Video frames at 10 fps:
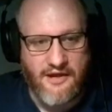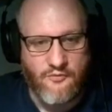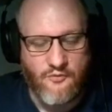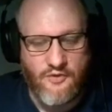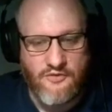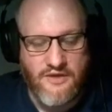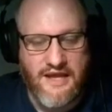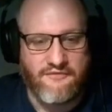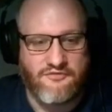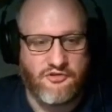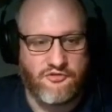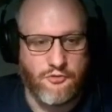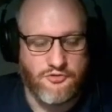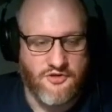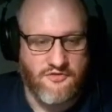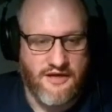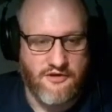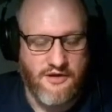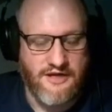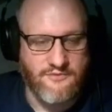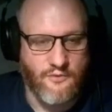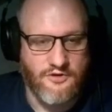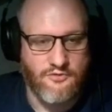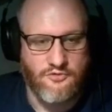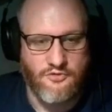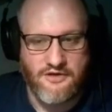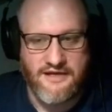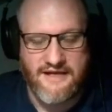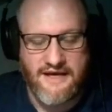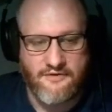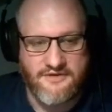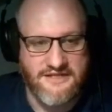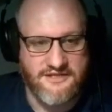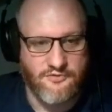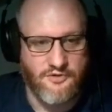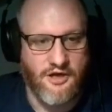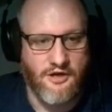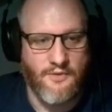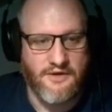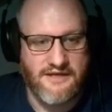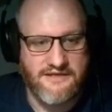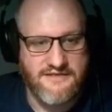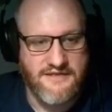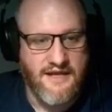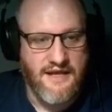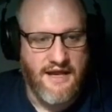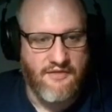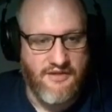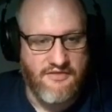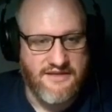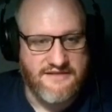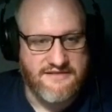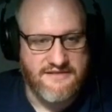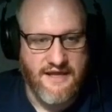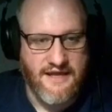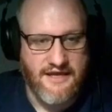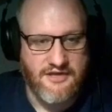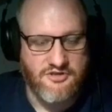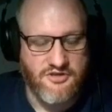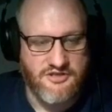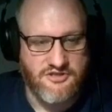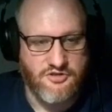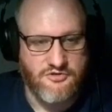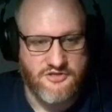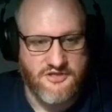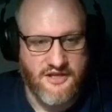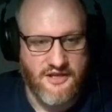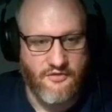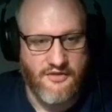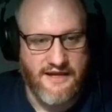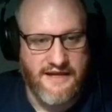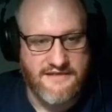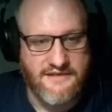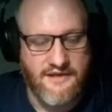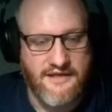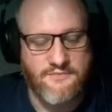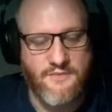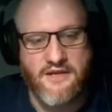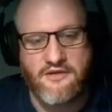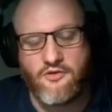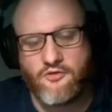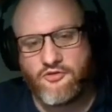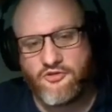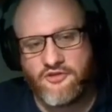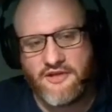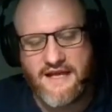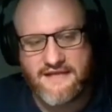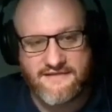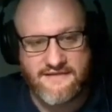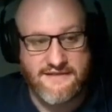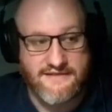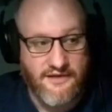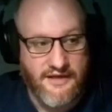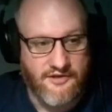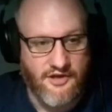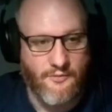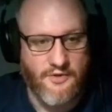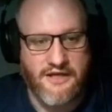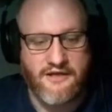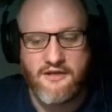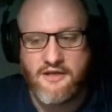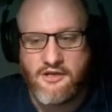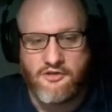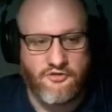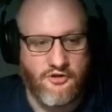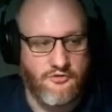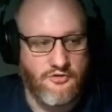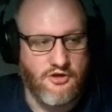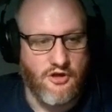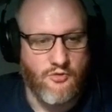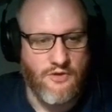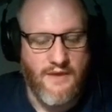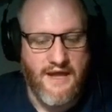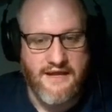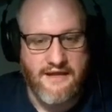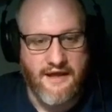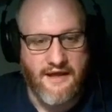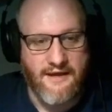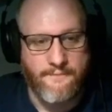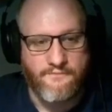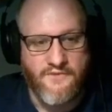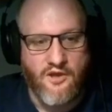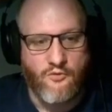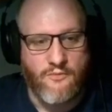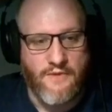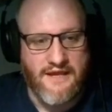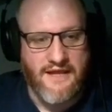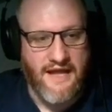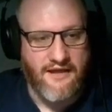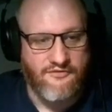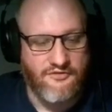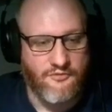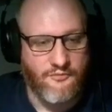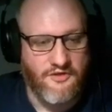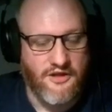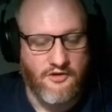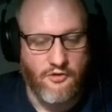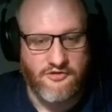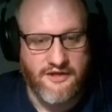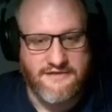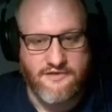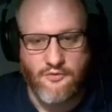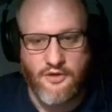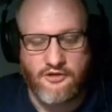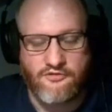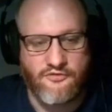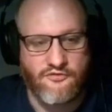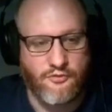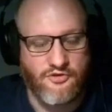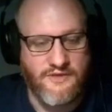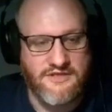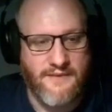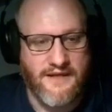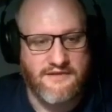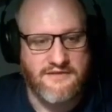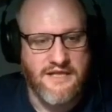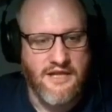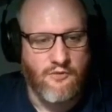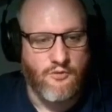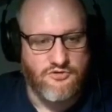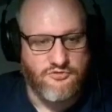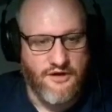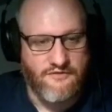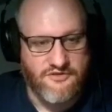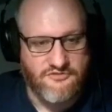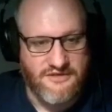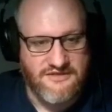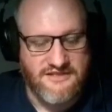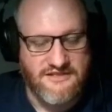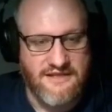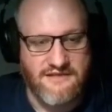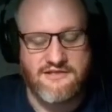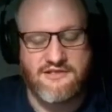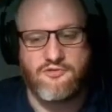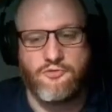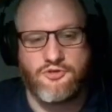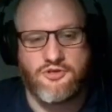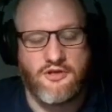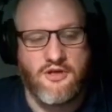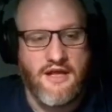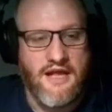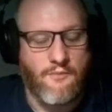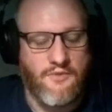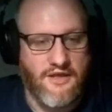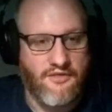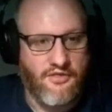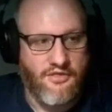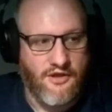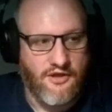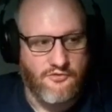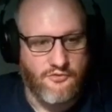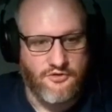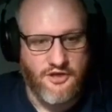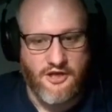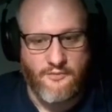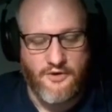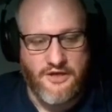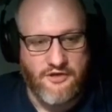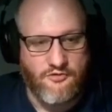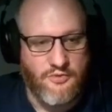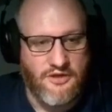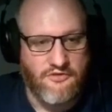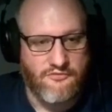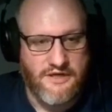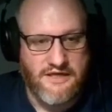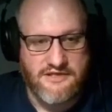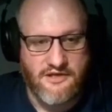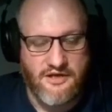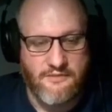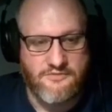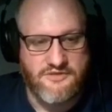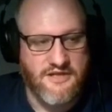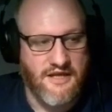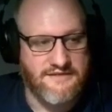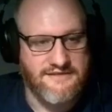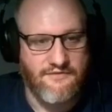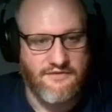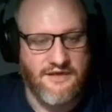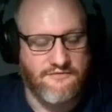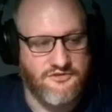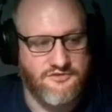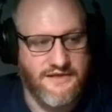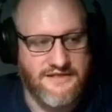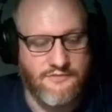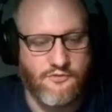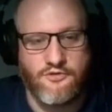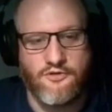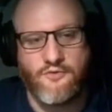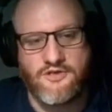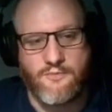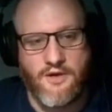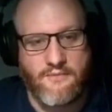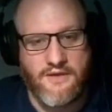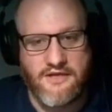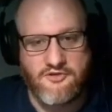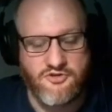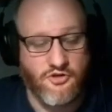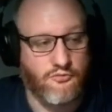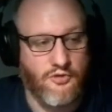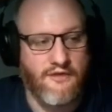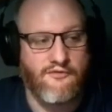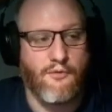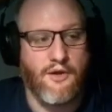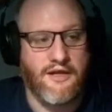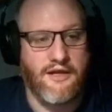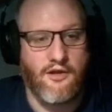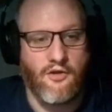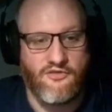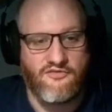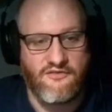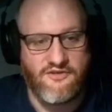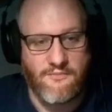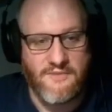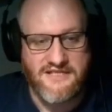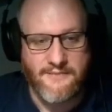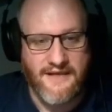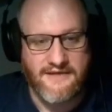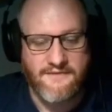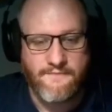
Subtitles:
when we have distortion, that creates what we call nonlinearities or harmonics, and then this tuned circuit on the collector is being used to select the desired harmonic. So we may have an oscillator that works for the 40 meter band. We drive this transistor into distortion, and we get the third order harmonic would be 3 times 7 gives us 21, which might be just right for working on the 15 meter band.